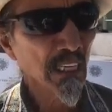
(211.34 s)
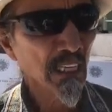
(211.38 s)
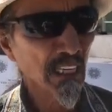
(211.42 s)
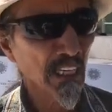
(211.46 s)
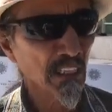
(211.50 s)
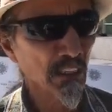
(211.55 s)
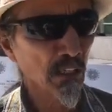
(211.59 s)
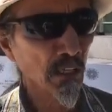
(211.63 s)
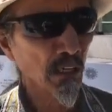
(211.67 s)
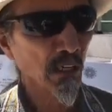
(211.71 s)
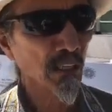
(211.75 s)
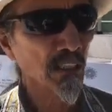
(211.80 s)

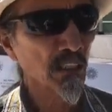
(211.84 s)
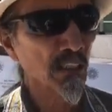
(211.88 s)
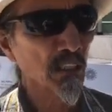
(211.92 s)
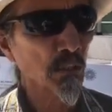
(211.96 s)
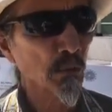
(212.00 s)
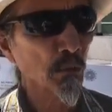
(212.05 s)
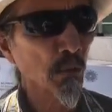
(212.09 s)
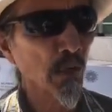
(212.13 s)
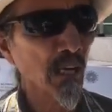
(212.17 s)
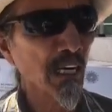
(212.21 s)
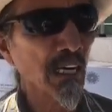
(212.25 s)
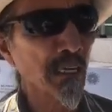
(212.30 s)
as are
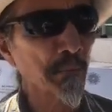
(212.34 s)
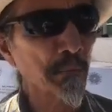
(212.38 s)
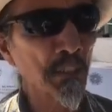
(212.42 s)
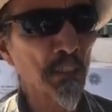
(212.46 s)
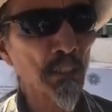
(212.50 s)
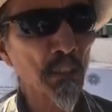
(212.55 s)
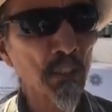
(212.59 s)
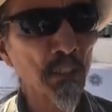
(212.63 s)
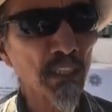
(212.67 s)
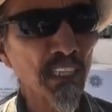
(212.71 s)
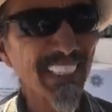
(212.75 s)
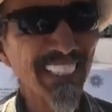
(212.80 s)
described
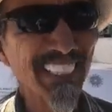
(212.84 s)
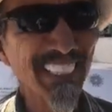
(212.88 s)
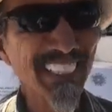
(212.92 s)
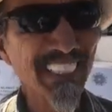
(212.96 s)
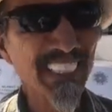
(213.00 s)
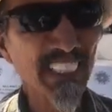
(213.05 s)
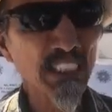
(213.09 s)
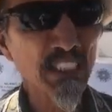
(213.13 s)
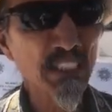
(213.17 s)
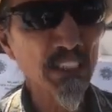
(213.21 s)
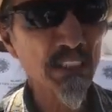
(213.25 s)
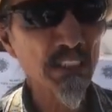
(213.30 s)
in the United
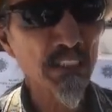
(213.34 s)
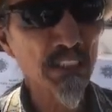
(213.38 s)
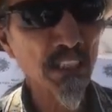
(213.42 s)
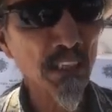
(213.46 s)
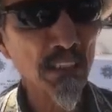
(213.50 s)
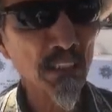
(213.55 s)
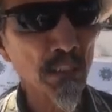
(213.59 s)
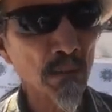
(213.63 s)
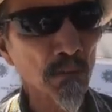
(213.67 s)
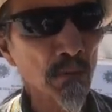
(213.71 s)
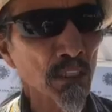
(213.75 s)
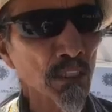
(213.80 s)
Nations
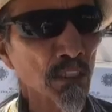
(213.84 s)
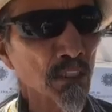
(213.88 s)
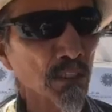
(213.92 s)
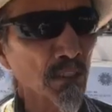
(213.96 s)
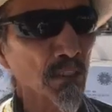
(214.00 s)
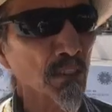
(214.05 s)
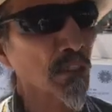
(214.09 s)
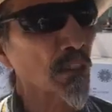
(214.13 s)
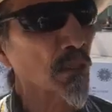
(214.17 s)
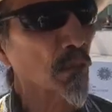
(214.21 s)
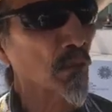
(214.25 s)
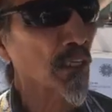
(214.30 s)

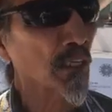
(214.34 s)
Declaration of the